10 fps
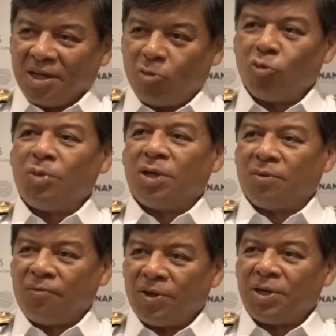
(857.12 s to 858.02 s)
that would be
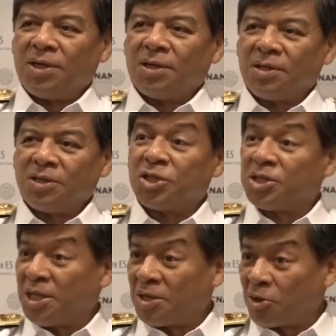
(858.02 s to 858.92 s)
a very
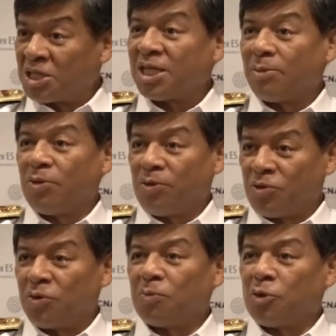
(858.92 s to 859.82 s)
interesting concept
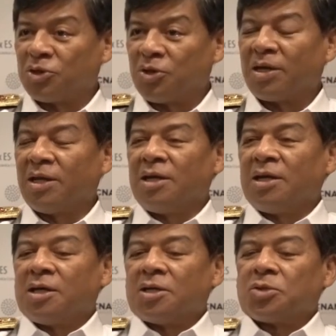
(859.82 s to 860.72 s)
to approach that.
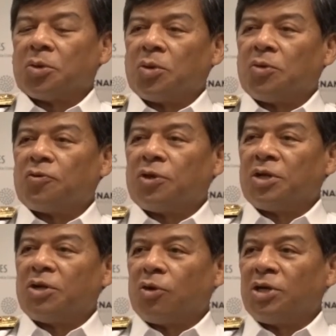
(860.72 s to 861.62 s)
So
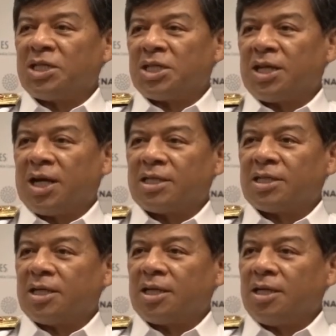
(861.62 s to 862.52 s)
on this regard,
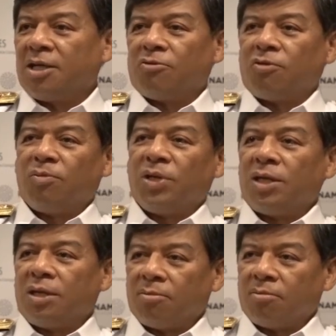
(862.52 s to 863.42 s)
will
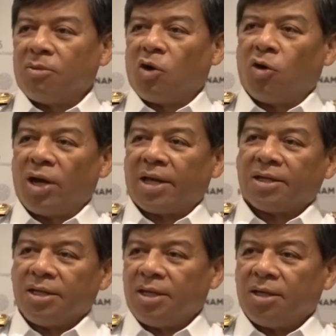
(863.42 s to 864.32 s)
be more like
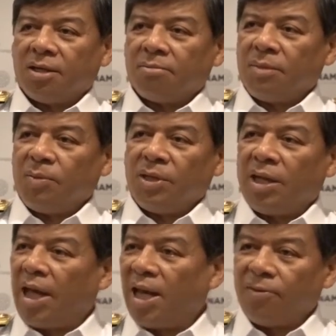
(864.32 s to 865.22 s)
maybe
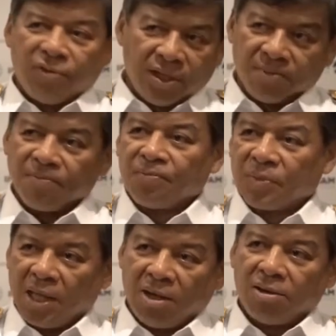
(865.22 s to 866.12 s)
the LMV,
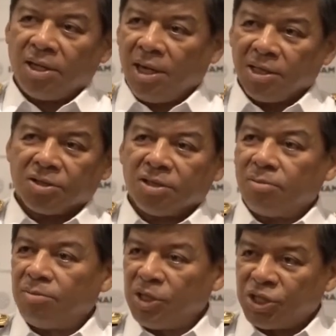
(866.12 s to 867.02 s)
the littoral
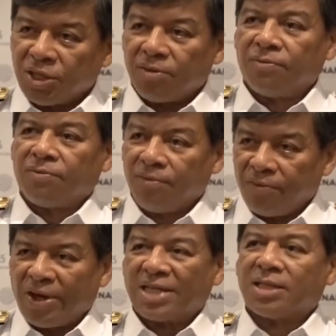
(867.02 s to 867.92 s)
mission
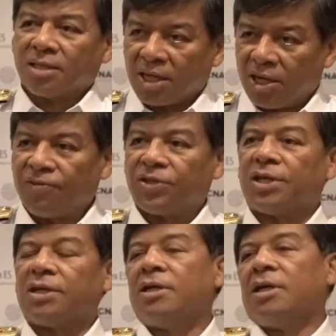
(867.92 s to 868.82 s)
vessel kind of a thing,